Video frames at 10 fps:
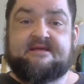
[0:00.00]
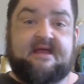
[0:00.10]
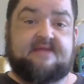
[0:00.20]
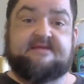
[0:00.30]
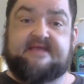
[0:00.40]

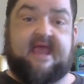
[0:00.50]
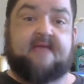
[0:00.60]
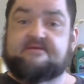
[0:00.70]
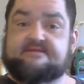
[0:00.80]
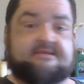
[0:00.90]
and the
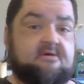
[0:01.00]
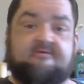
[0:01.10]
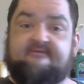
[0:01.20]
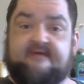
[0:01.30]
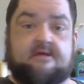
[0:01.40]
game is
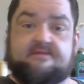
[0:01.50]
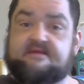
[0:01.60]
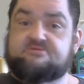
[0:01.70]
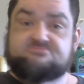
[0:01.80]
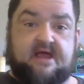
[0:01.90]
still
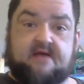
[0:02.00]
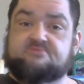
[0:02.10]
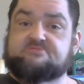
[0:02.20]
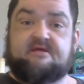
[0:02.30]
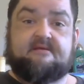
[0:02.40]
fairly
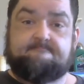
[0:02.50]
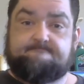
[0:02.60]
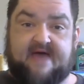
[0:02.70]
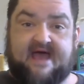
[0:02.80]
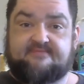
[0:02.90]
challenging
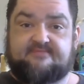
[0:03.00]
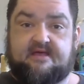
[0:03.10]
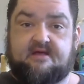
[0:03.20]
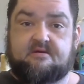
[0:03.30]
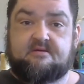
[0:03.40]
back
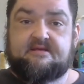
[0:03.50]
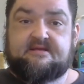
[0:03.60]
there.